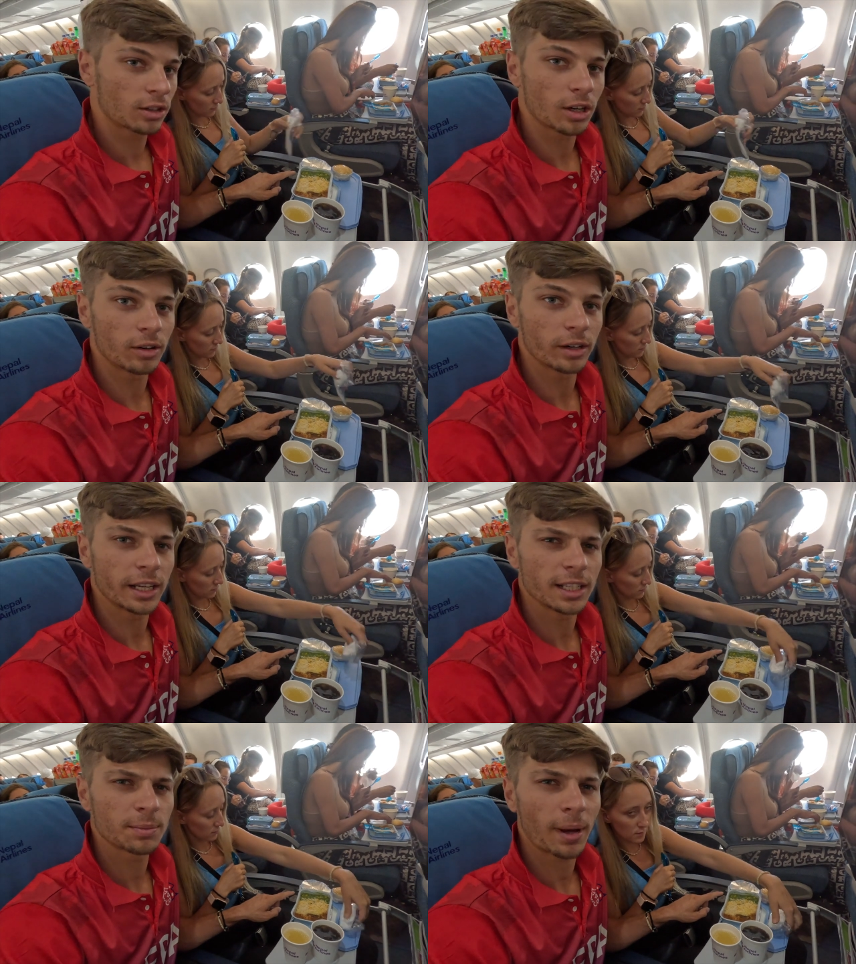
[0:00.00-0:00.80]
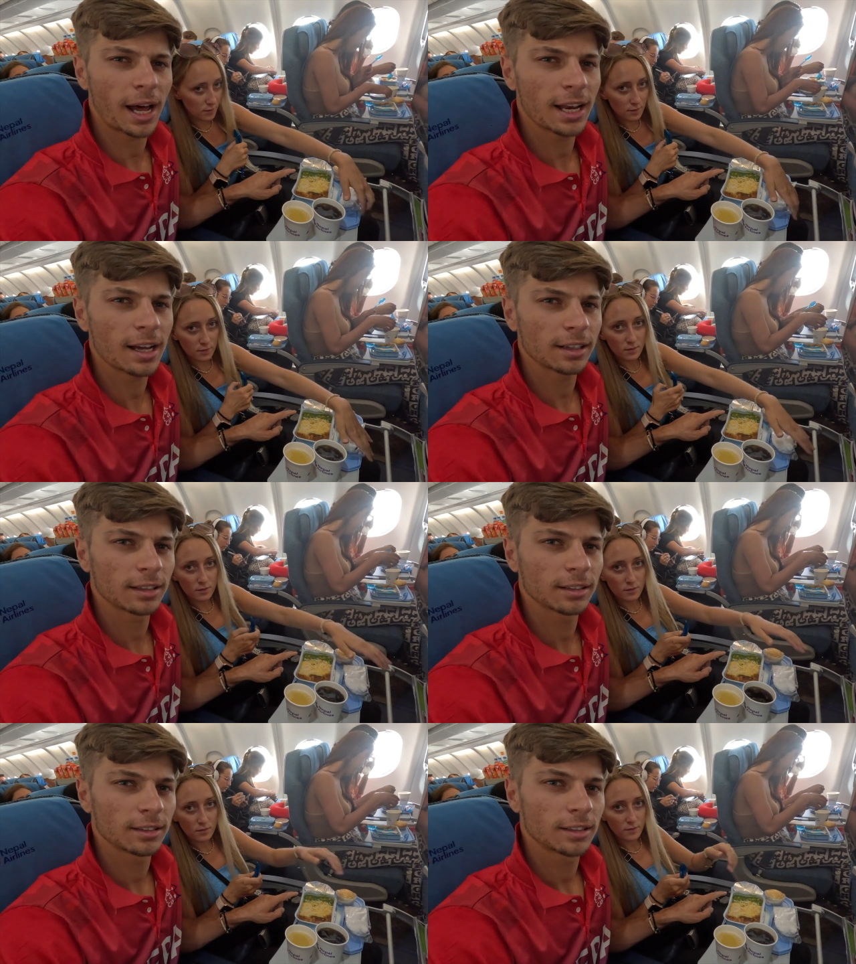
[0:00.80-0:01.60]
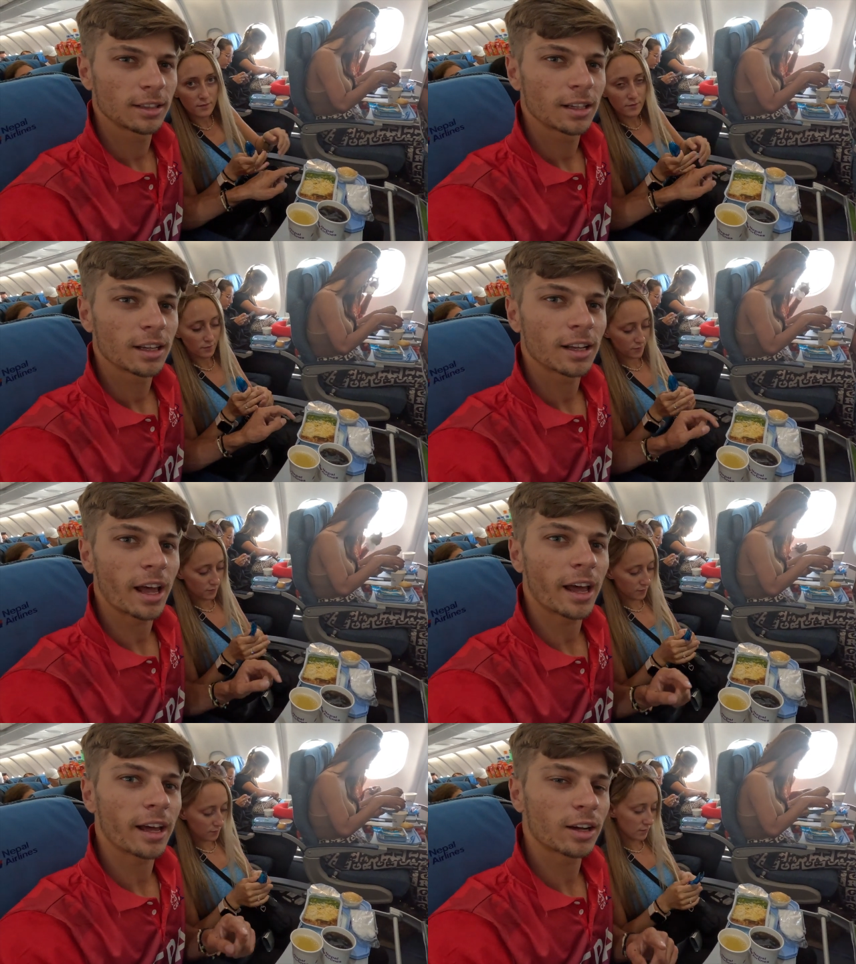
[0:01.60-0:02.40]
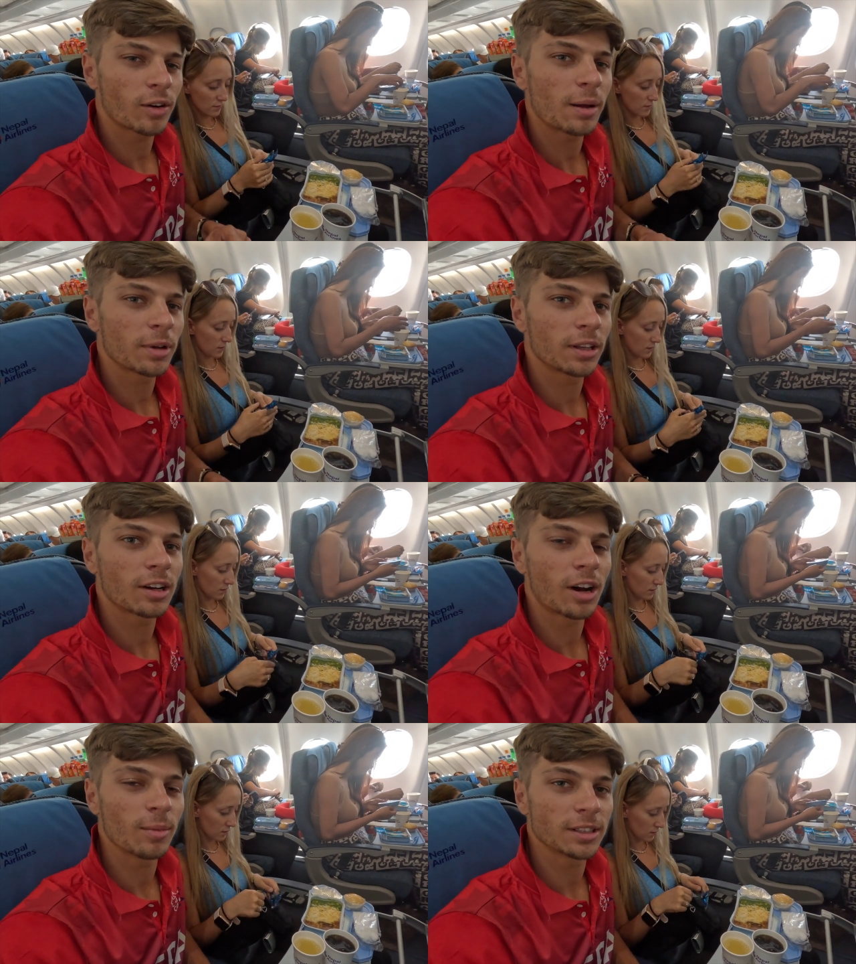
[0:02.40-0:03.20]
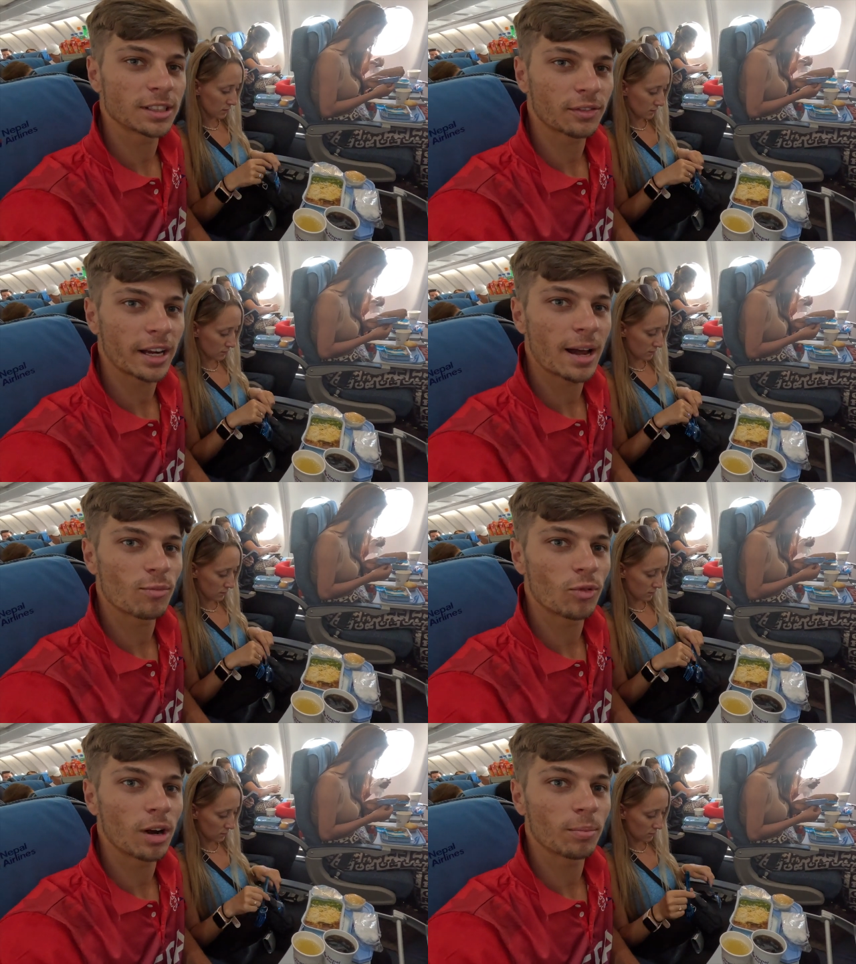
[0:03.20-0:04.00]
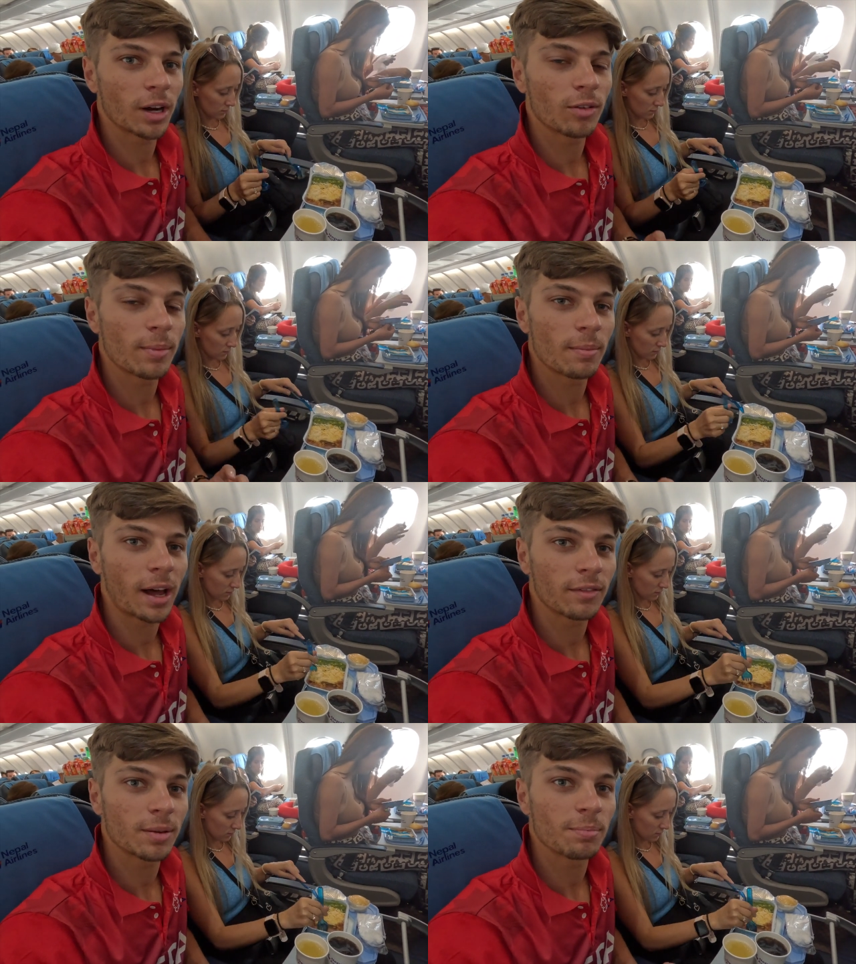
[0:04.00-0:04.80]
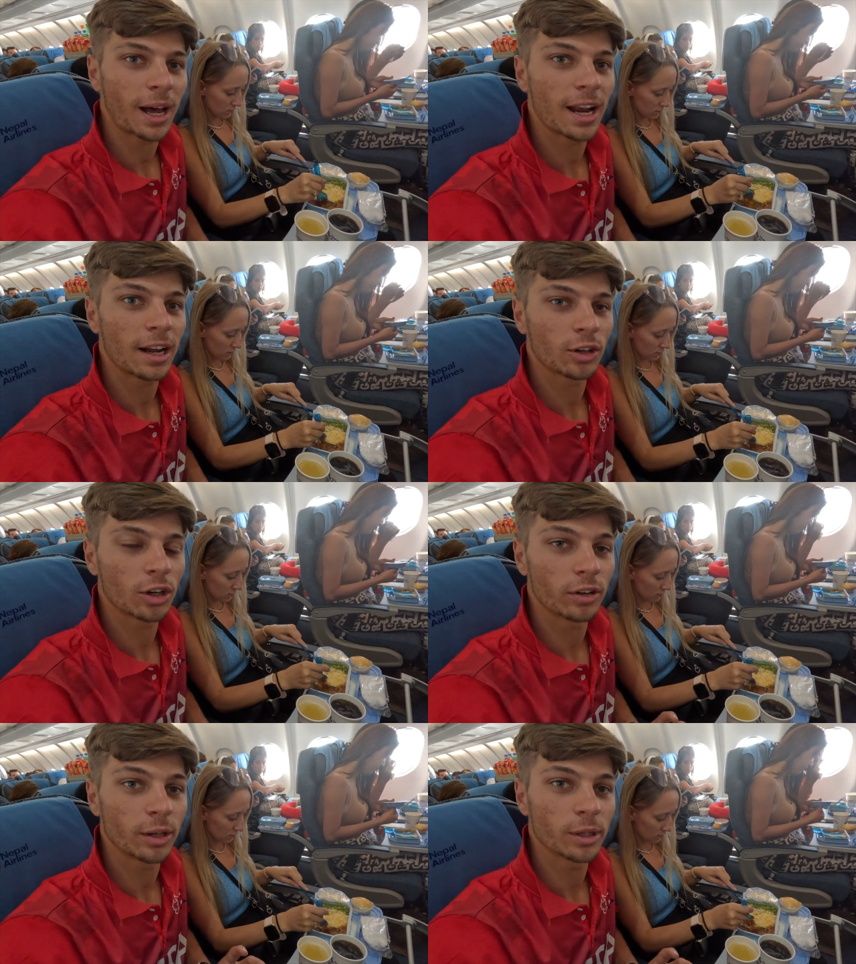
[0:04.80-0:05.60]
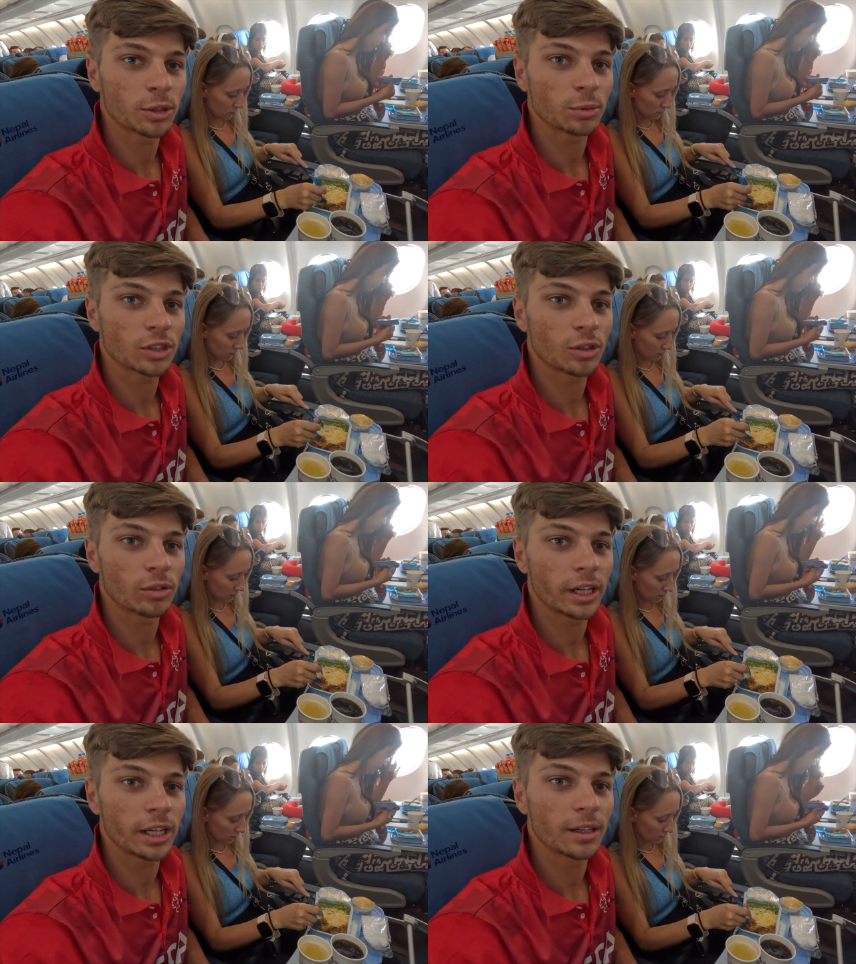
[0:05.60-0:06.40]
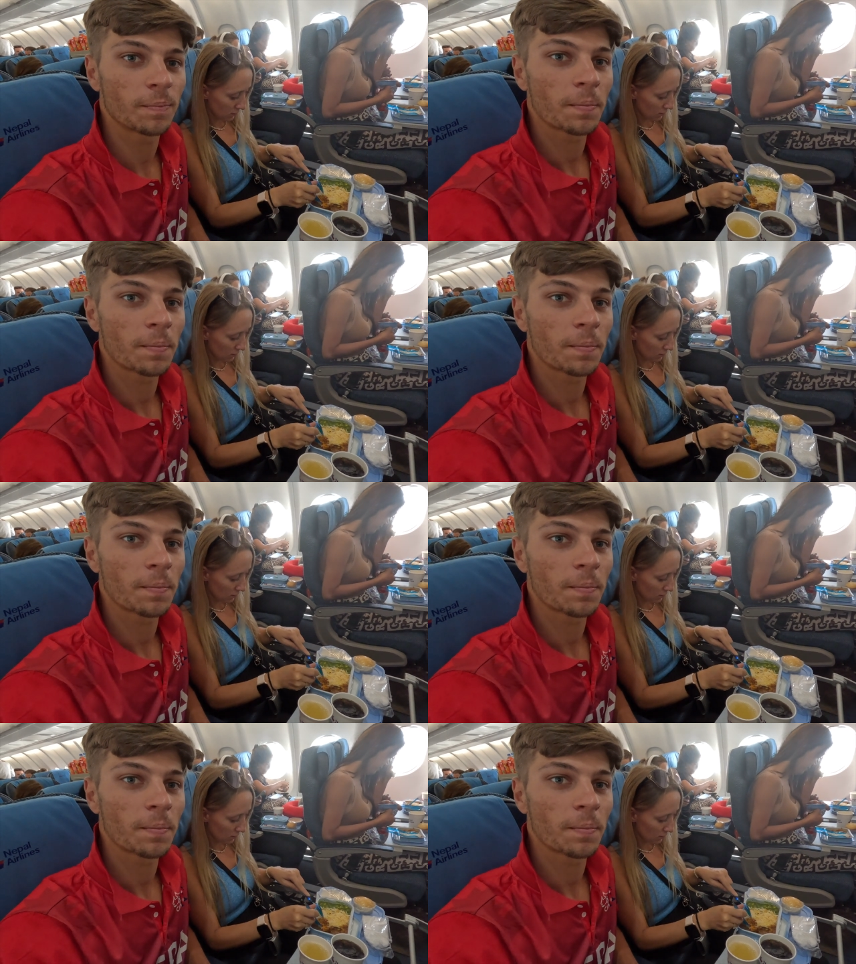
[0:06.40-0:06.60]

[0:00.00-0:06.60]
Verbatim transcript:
Speaker 1: curry is palak. Uh, correct me in the comments if I am wrong, but I remember having palak curry which was green.